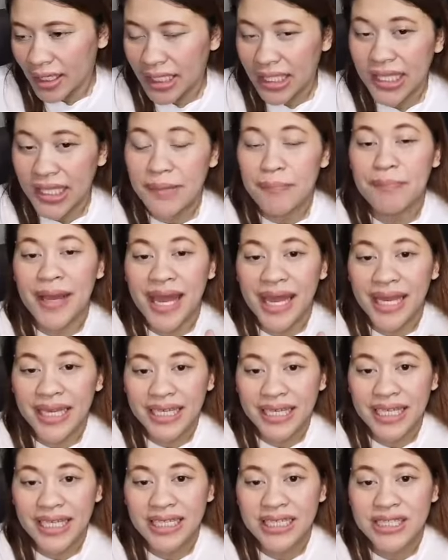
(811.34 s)

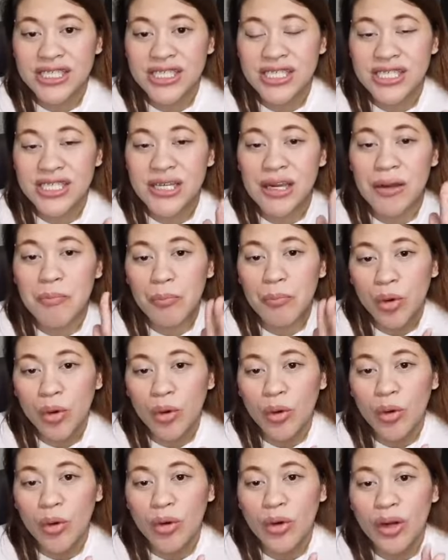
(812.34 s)
i-manage
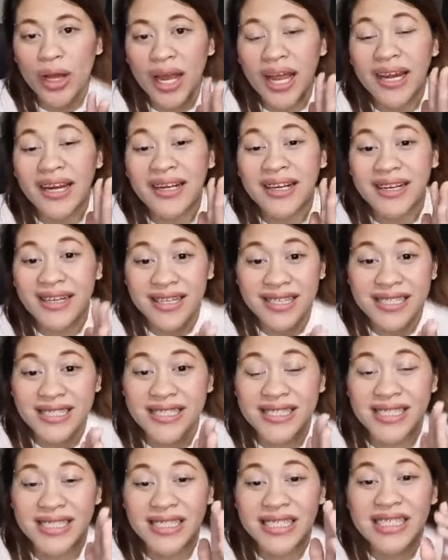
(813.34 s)
mo ang
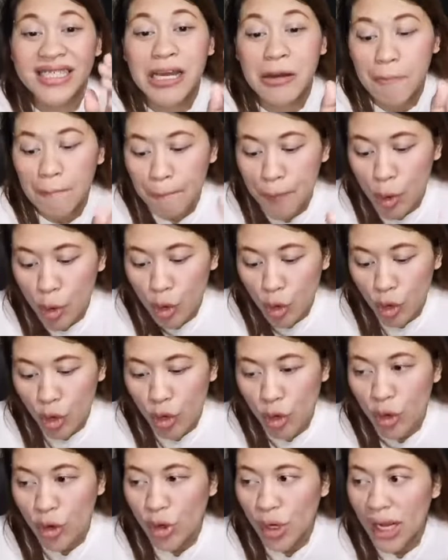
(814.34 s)
risk mo
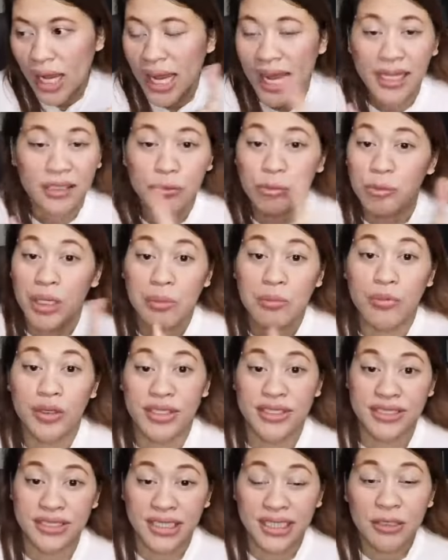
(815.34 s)
at huwag mo
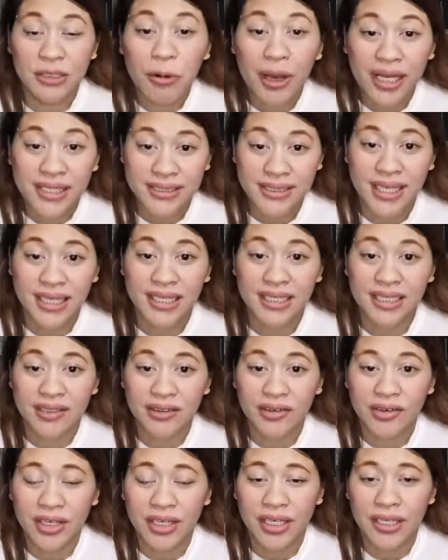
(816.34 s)
iwasan,
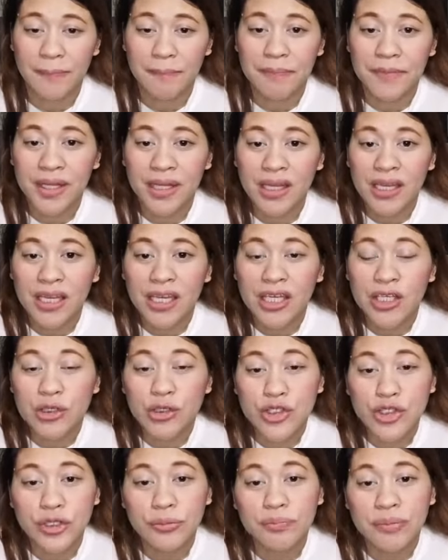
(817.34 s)
okay?
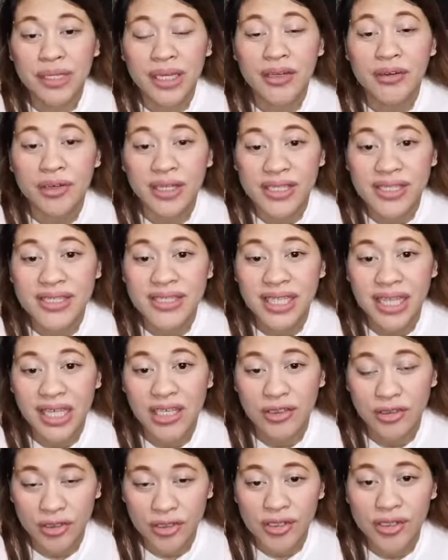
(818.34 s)
You should be a risk
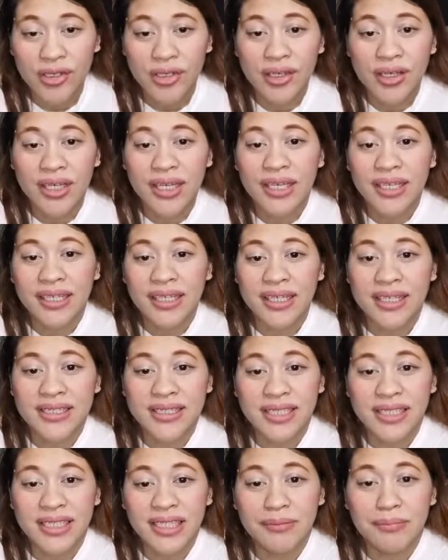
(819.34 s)
taker
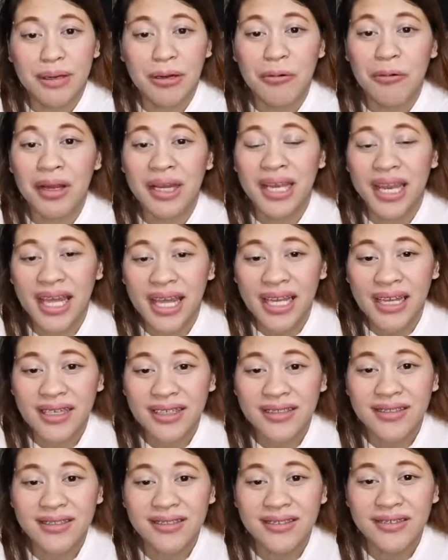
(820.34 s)
kasi di ba
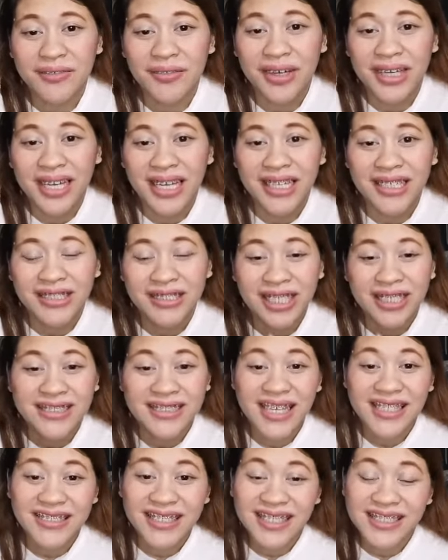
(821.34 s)
walang
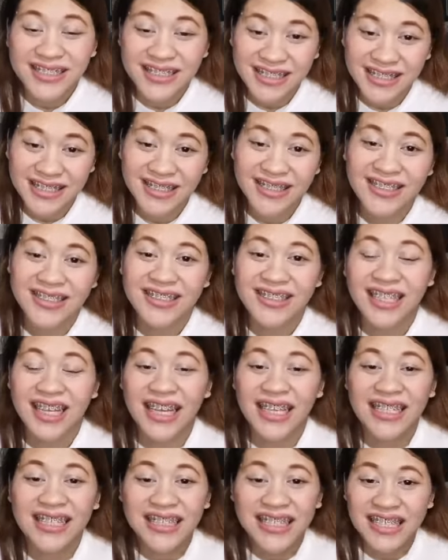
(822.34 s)
nagsasucceed na
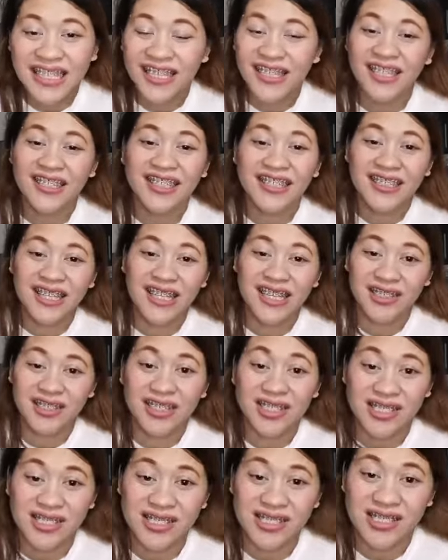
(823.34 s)
hindi ka nag-take
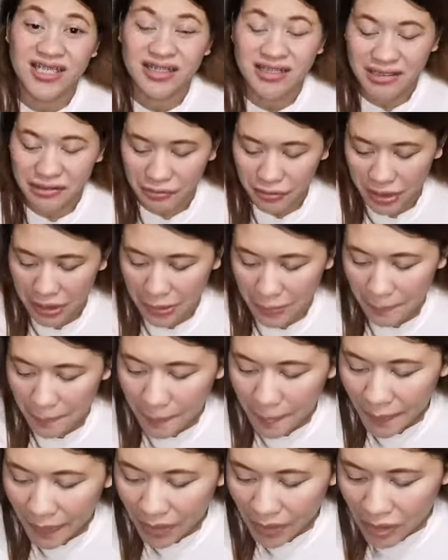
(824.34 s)
risk, okay?
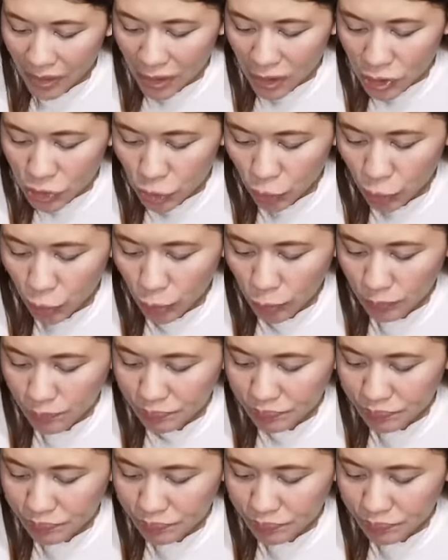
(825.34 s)
So,